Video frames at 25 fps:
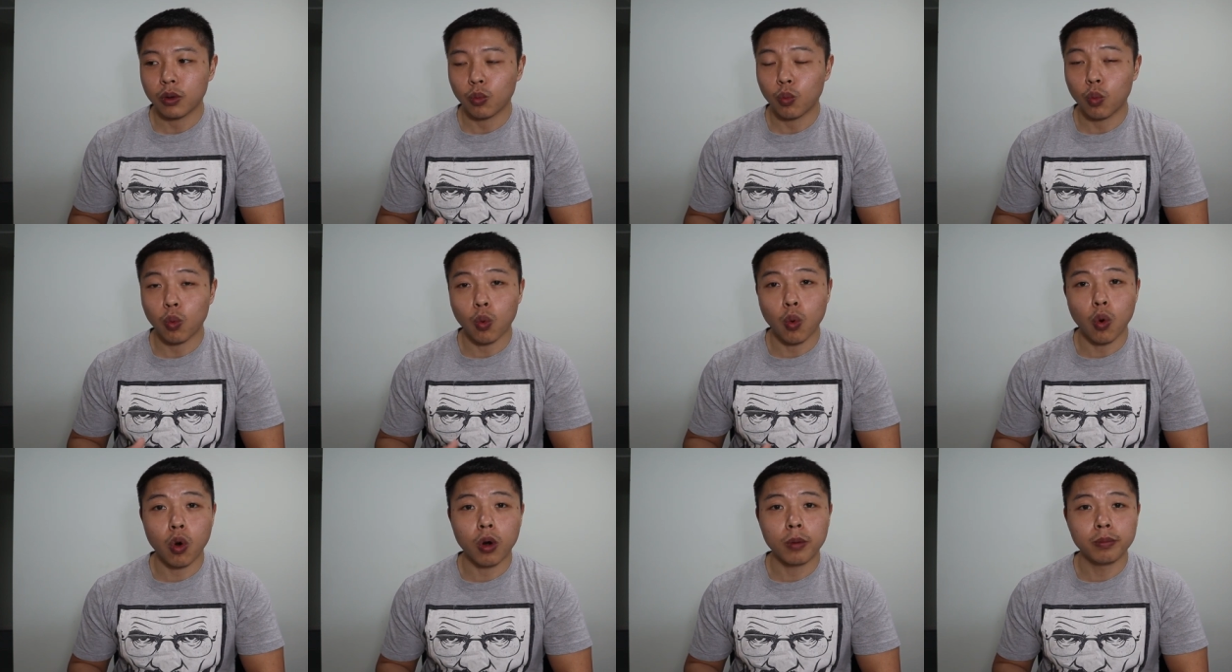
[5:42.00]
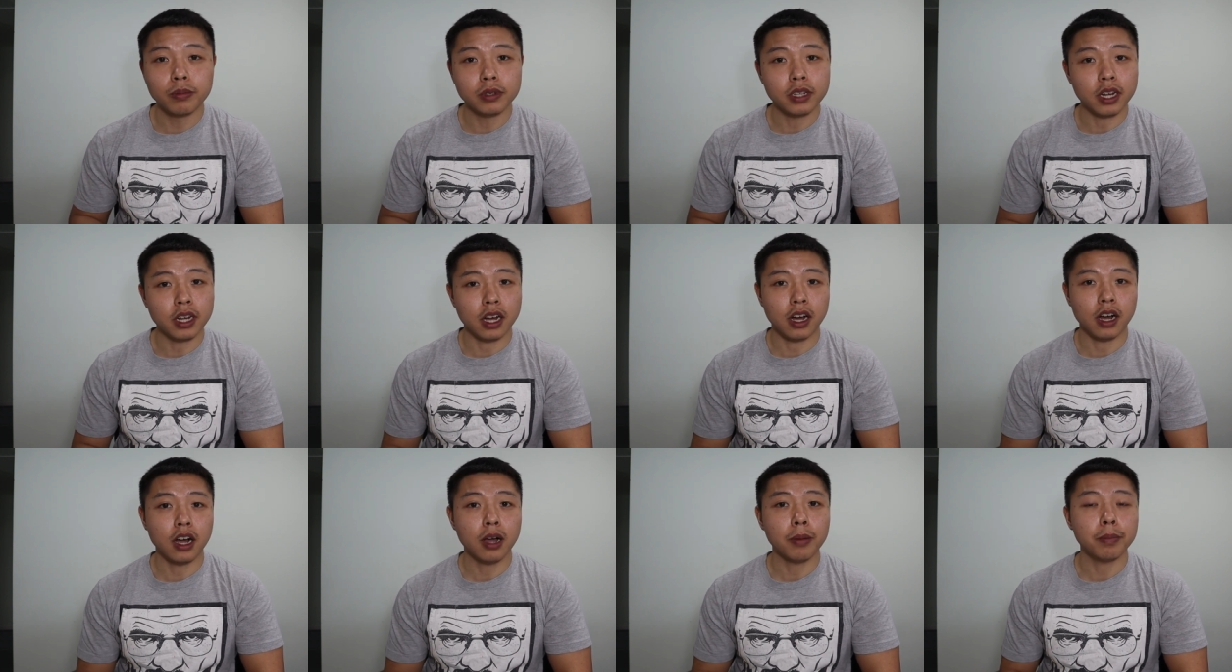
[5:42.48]
warmed
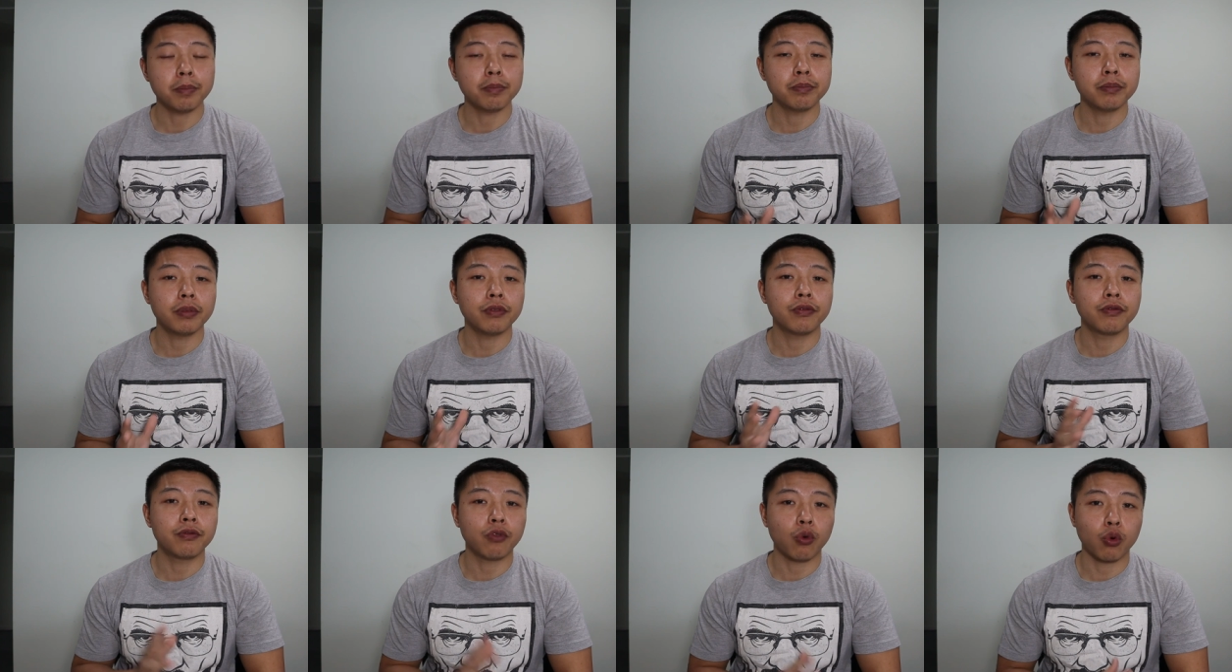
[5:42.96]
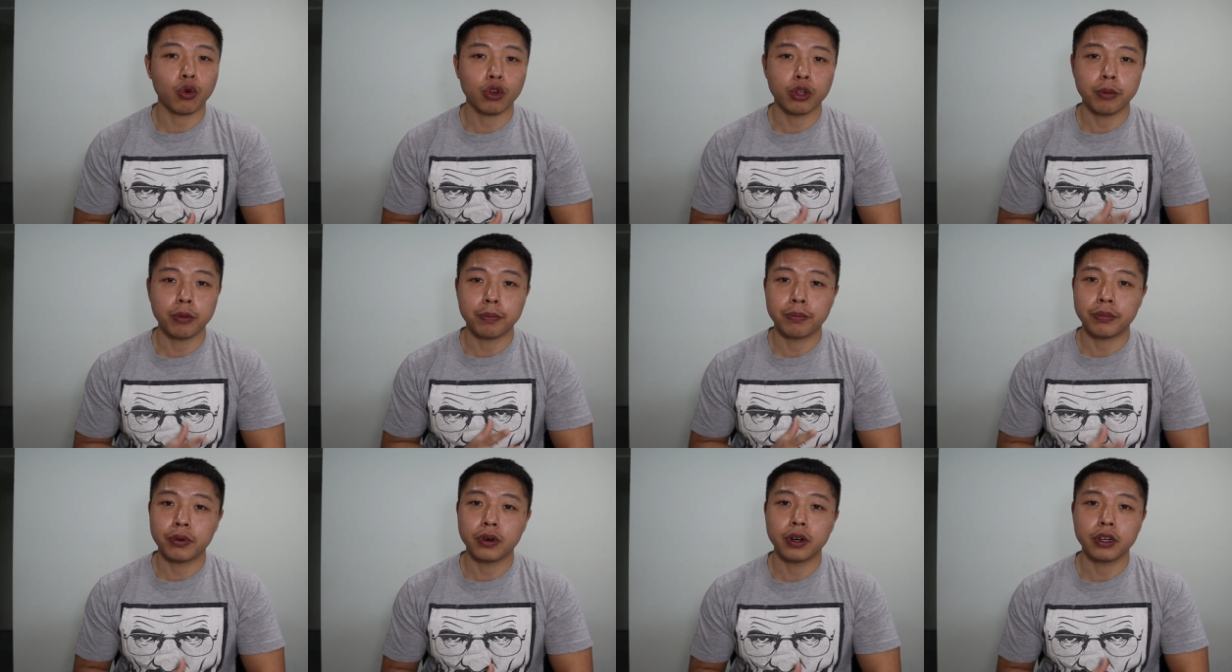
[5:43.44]
up before
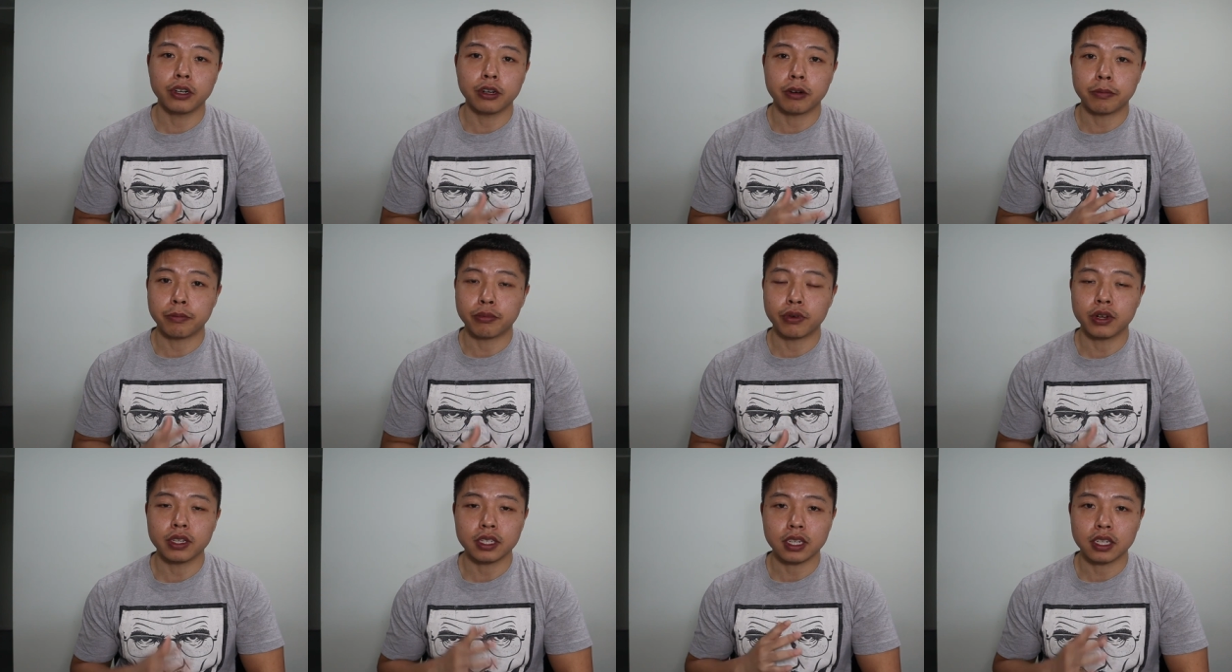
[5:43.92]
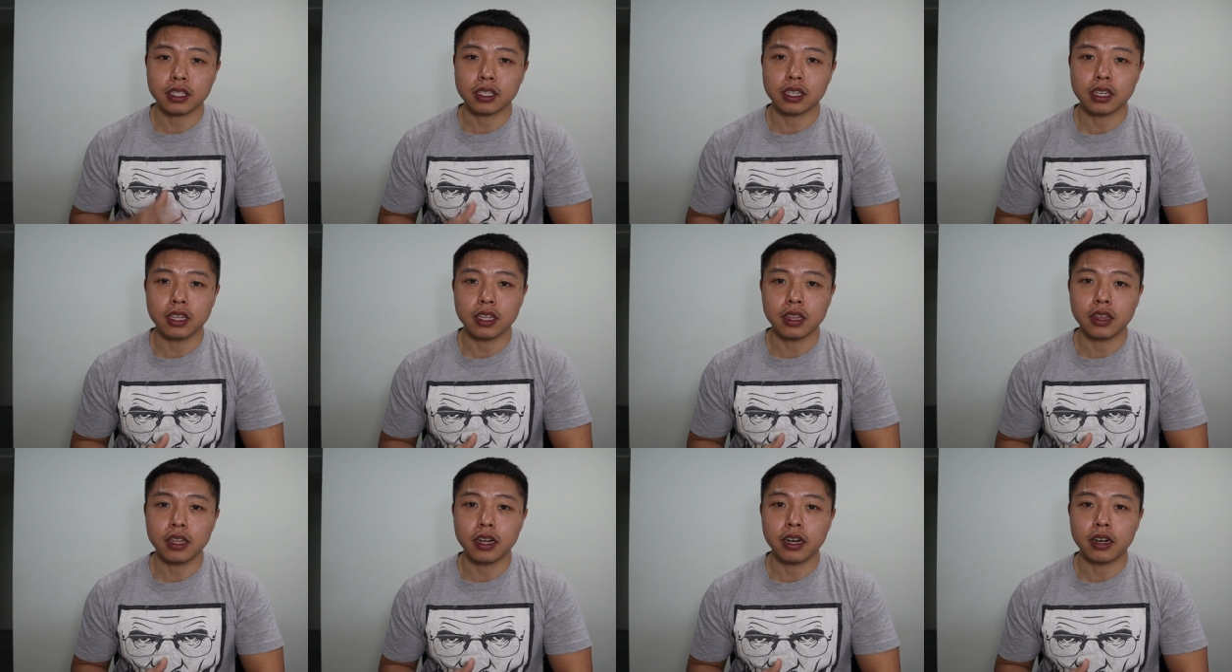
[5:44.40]
you put your briskets
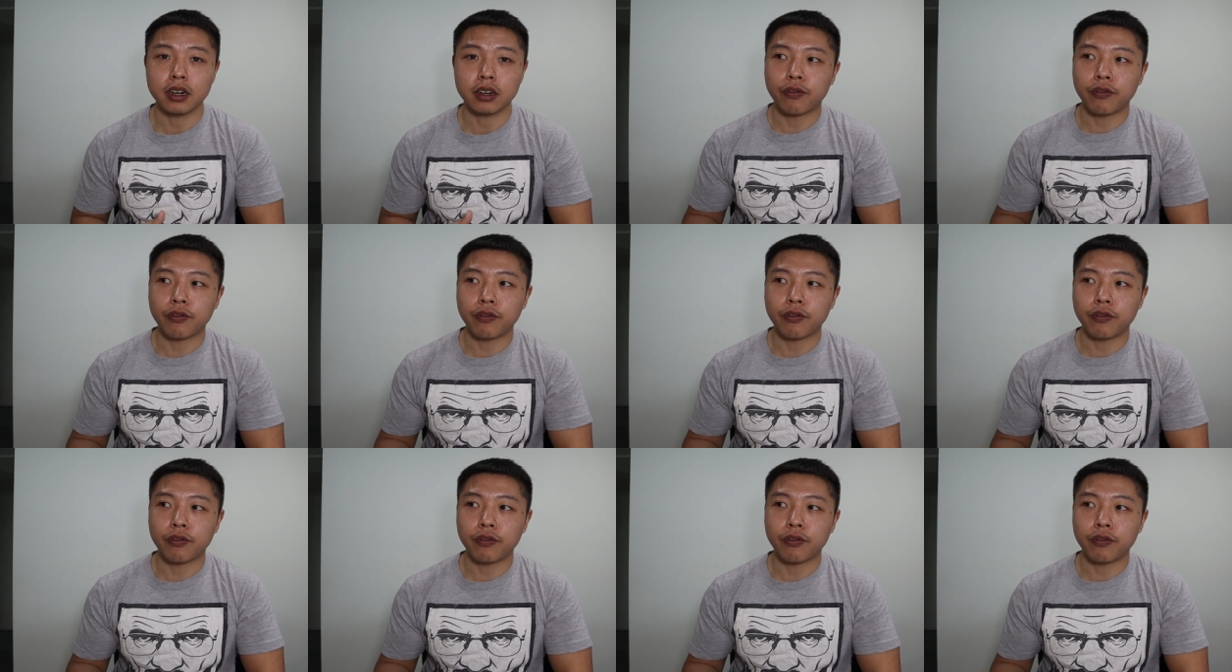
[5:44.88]
in there.